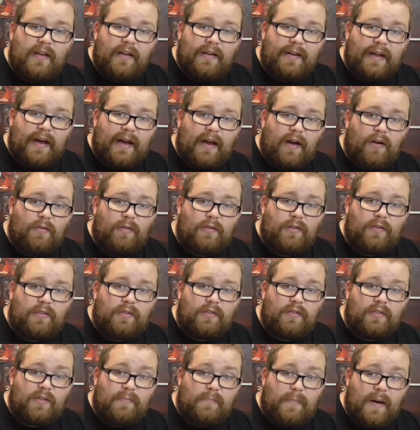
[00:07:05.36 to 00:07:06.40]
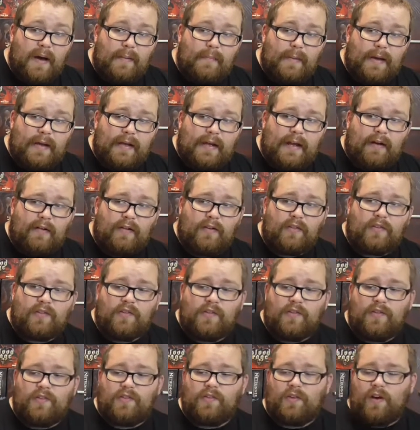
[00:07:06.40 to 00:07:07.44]
Now, the Batman
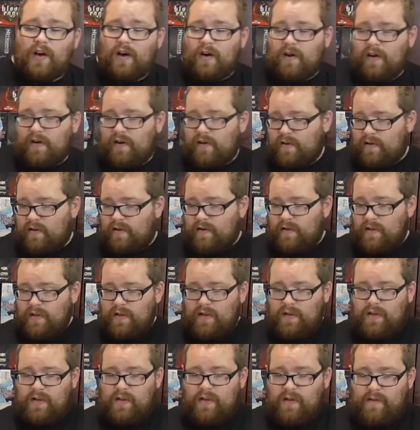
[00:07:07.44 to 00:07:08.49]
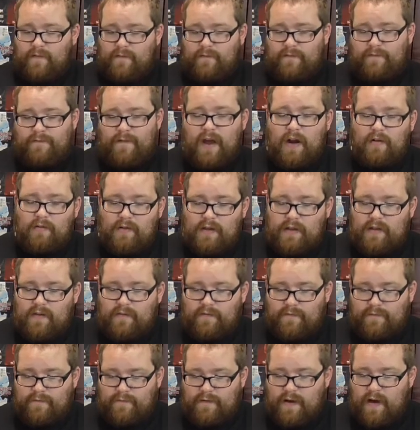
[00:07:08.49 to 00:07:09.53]
characters are very,
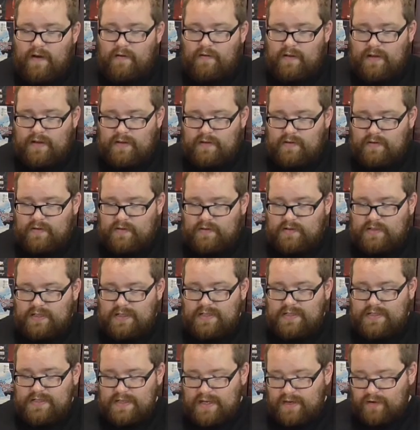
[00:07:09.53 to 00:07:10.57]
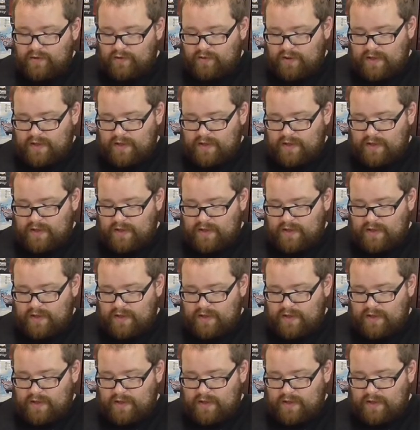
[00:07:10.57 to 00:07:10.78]
very detailed.